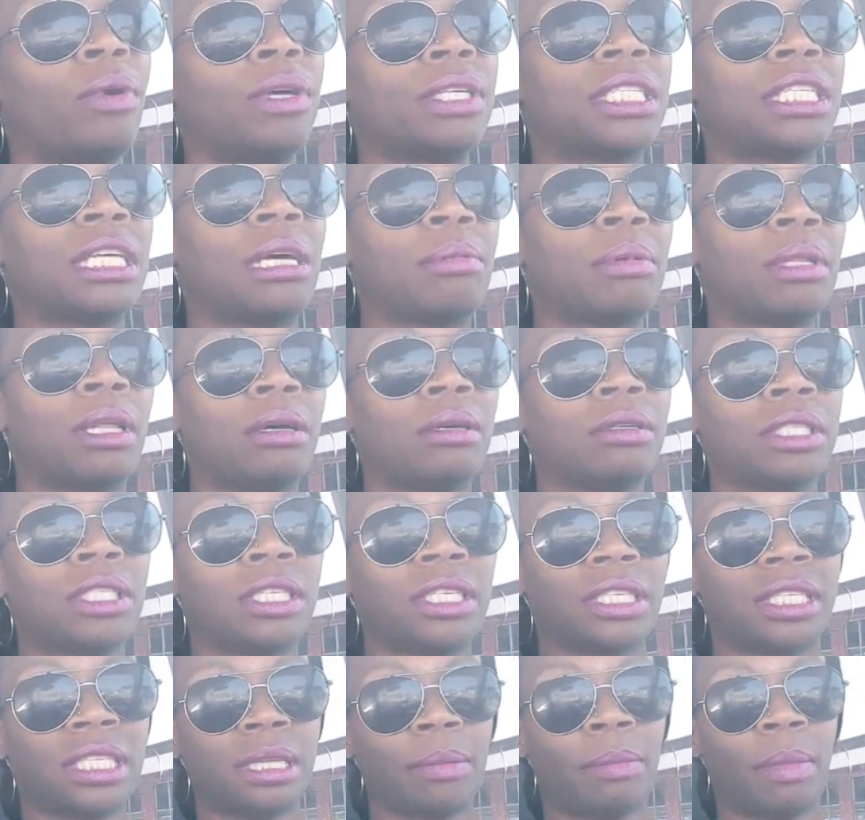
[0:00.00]
I'm one step
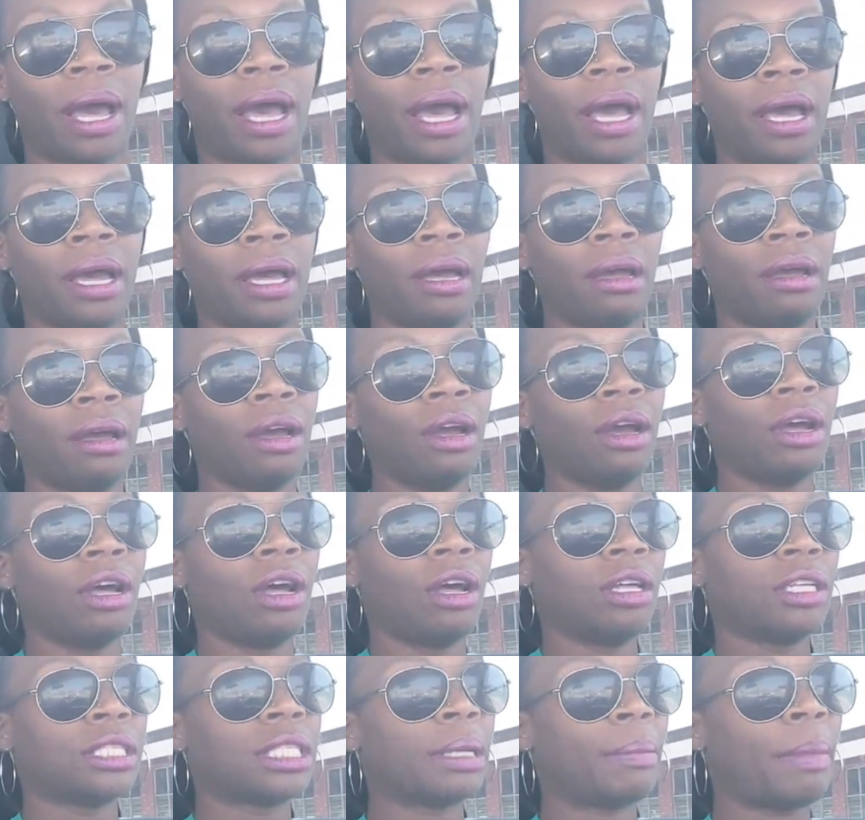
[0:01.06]
closer to my
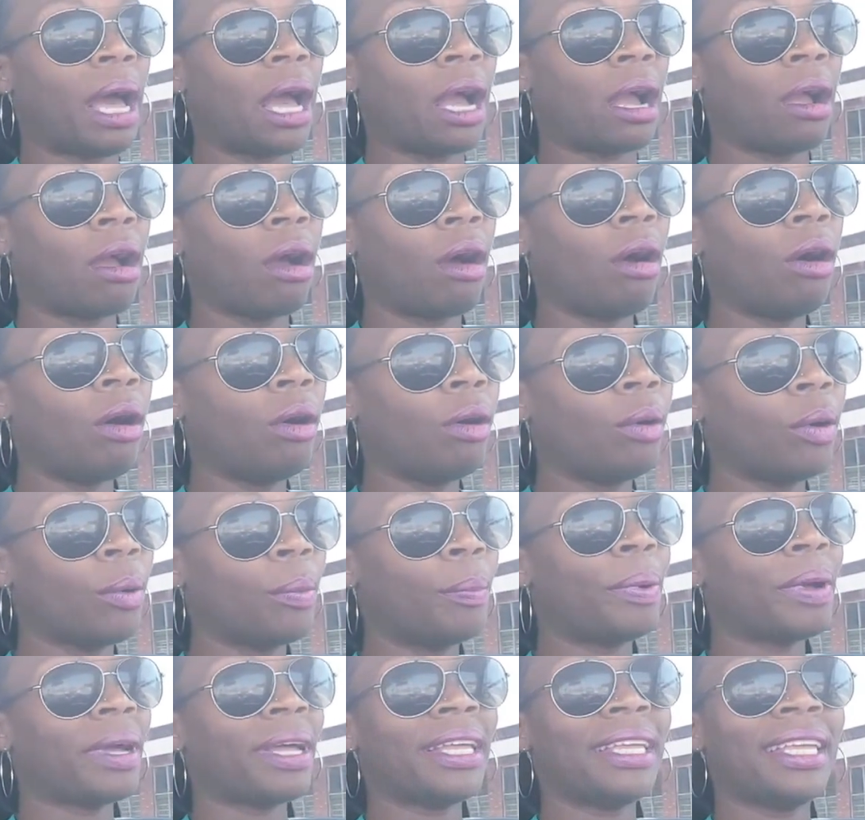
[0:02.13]
goal.
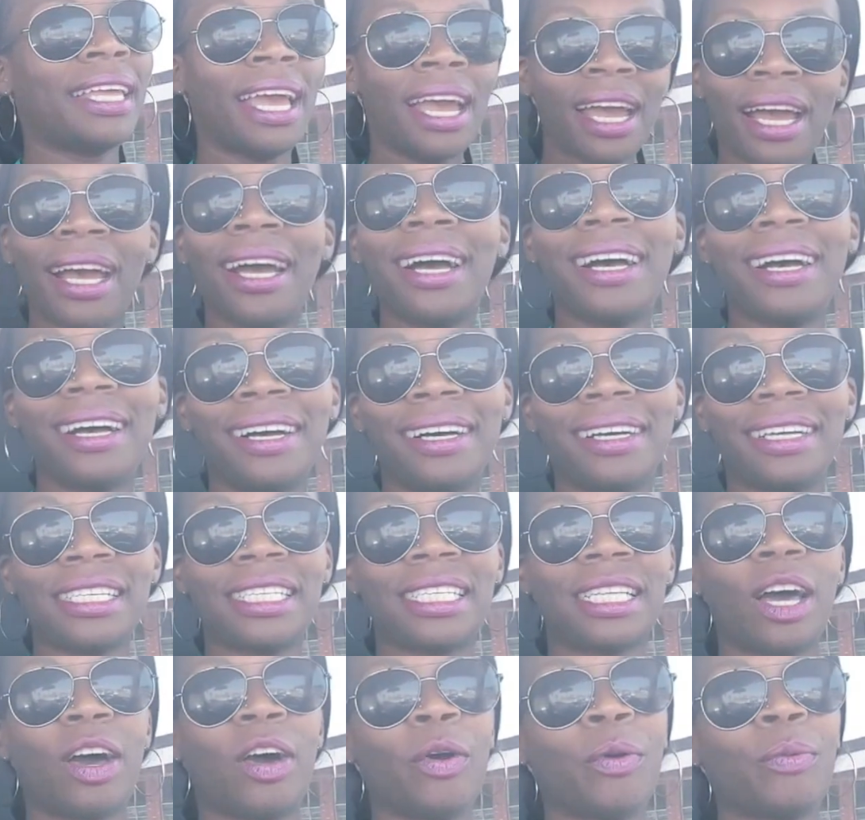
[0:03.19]
But yeah,
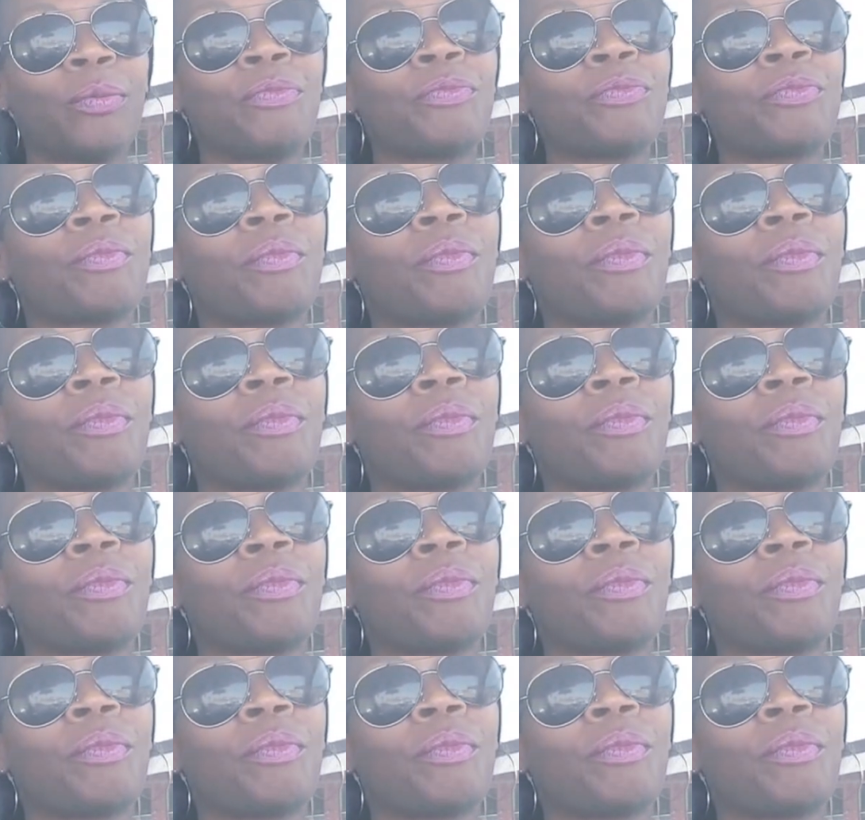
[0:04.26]
so